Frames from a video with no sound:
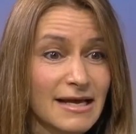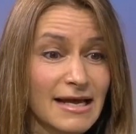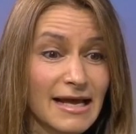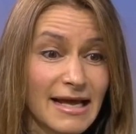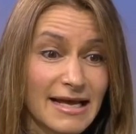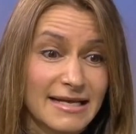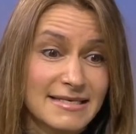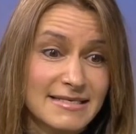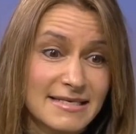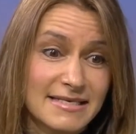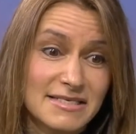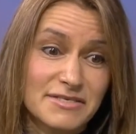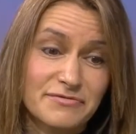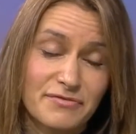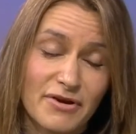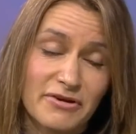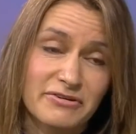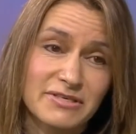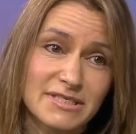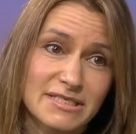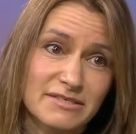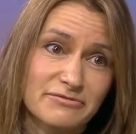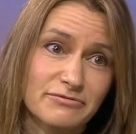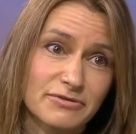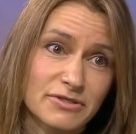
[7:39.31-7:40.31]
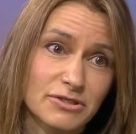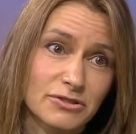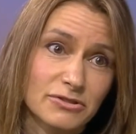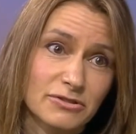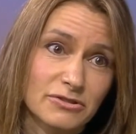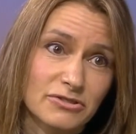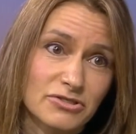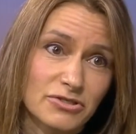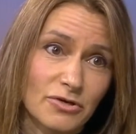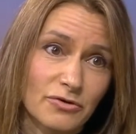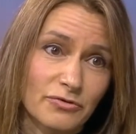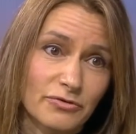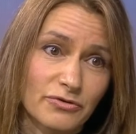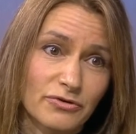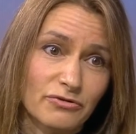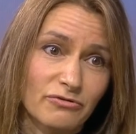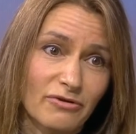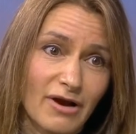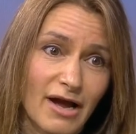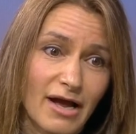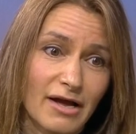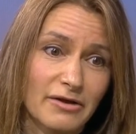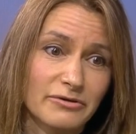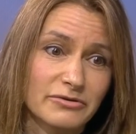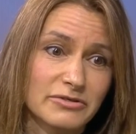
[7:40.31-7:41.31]
It is very difficult on the
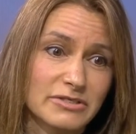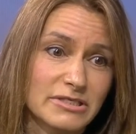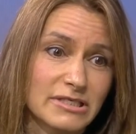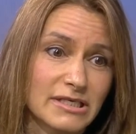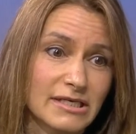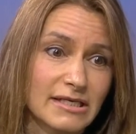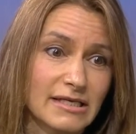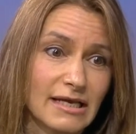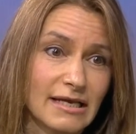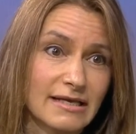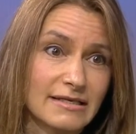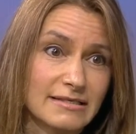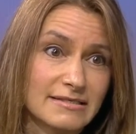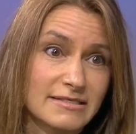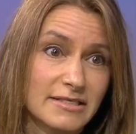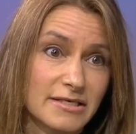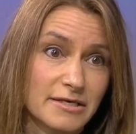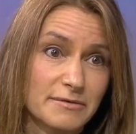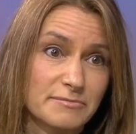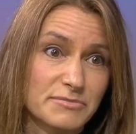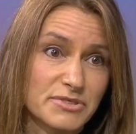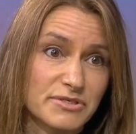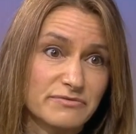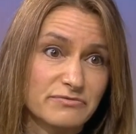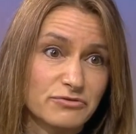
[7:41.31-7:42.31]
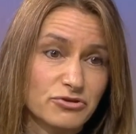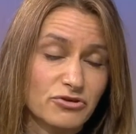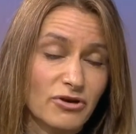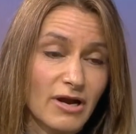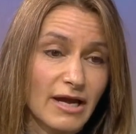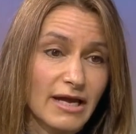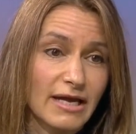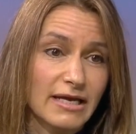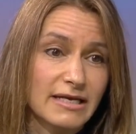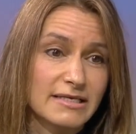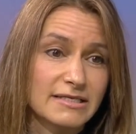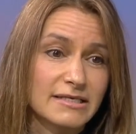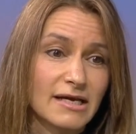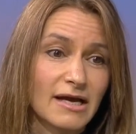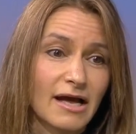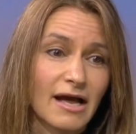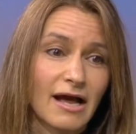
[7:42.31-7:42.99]
ground in terms of trade,